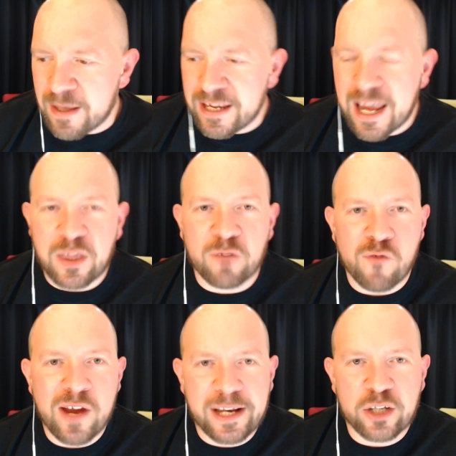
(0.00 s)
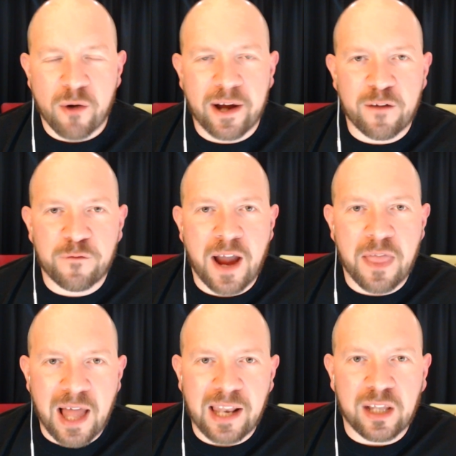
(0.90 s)
Yeah, they're really trying to
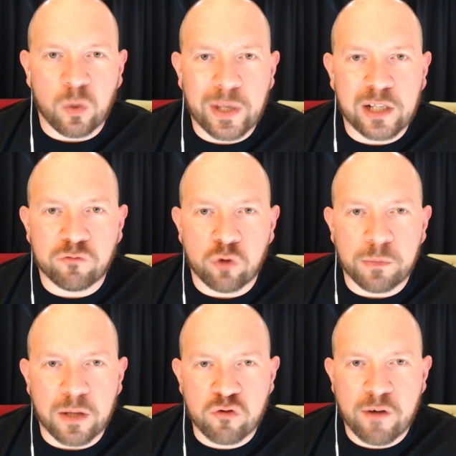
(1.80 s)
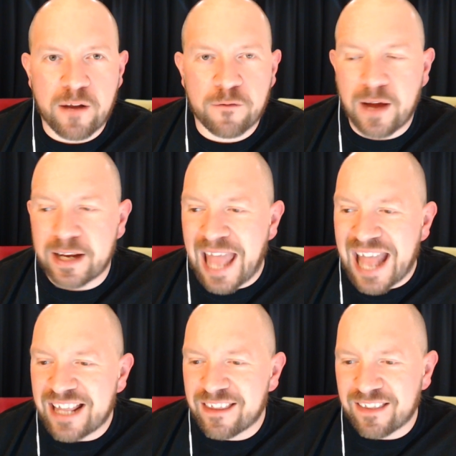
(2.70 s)
find that little wiggle room. They're trying to find
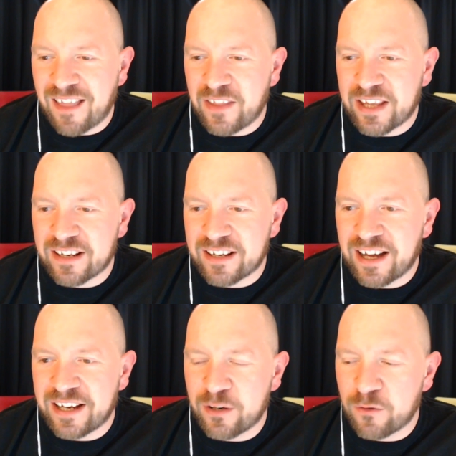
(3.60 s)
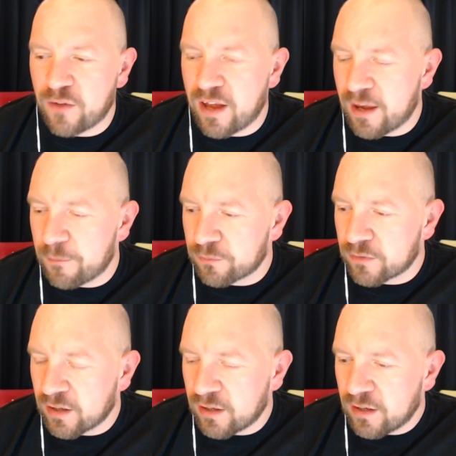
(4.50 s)
anything that they can kind of
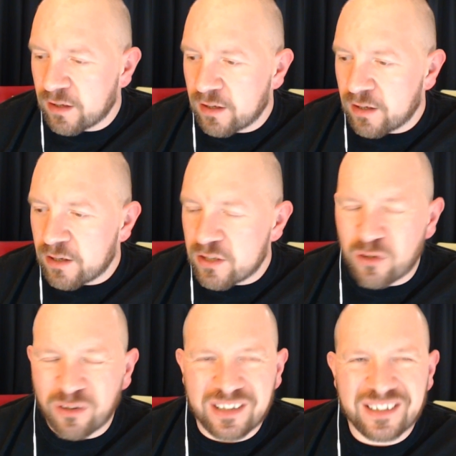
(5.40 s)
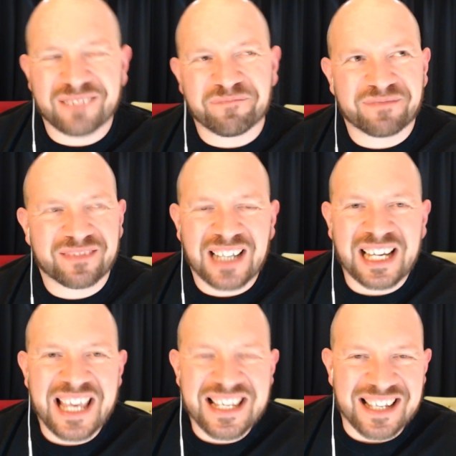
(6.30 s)
sort. I
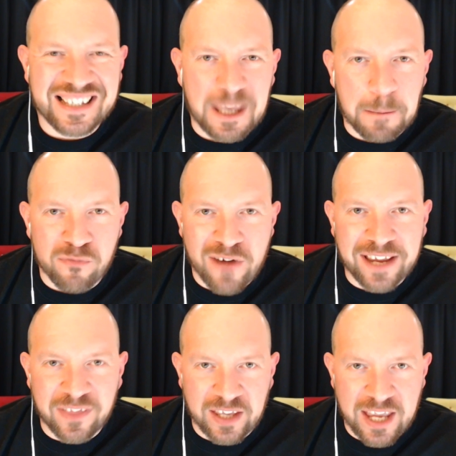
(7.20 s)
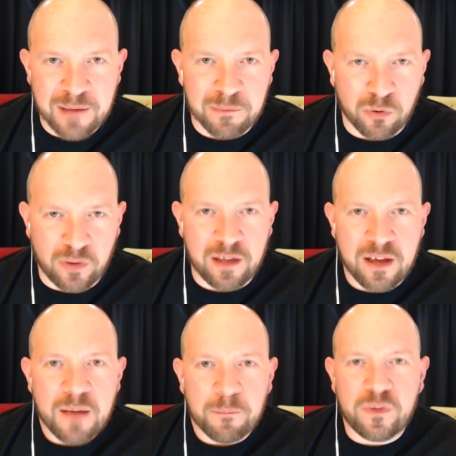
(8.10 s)
hasten to say break the game, but
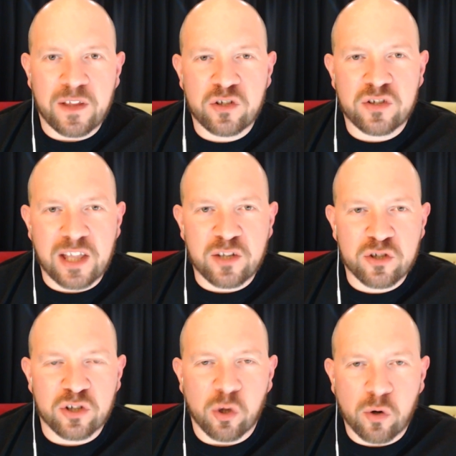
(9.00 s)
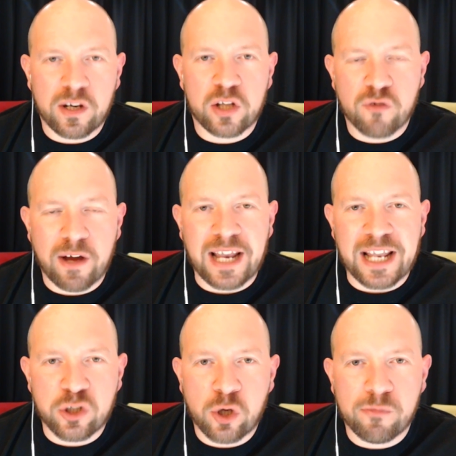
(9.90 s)
they're just looking to try and
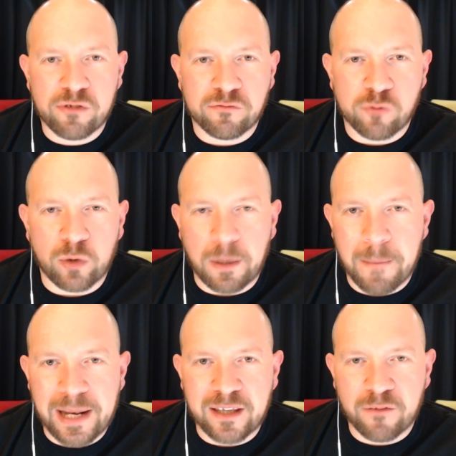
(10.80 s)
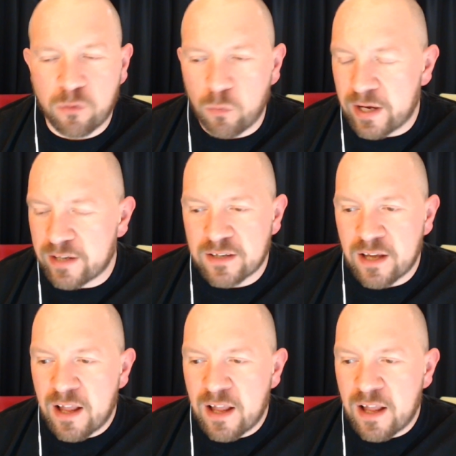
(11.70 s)
interpret the rule in many different ways.